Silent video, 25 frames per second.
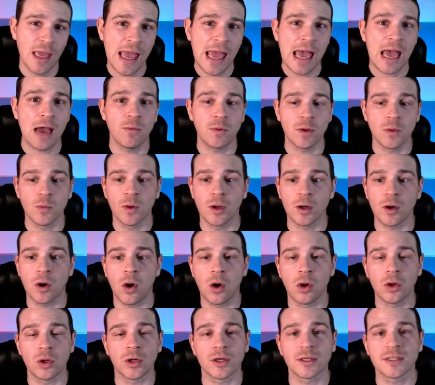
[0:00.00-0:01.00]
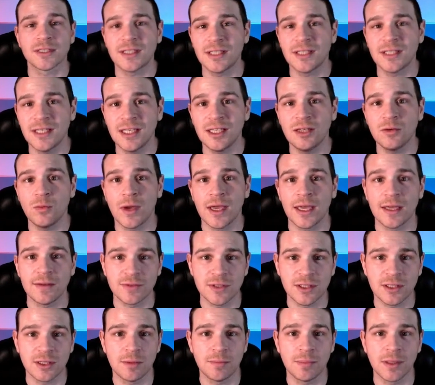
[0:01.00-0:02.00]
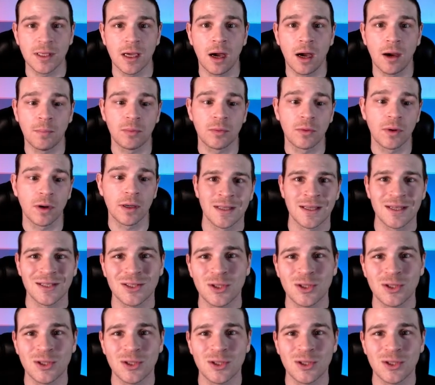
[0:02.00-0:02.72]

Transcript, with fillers: and we want all our T waves to be upright.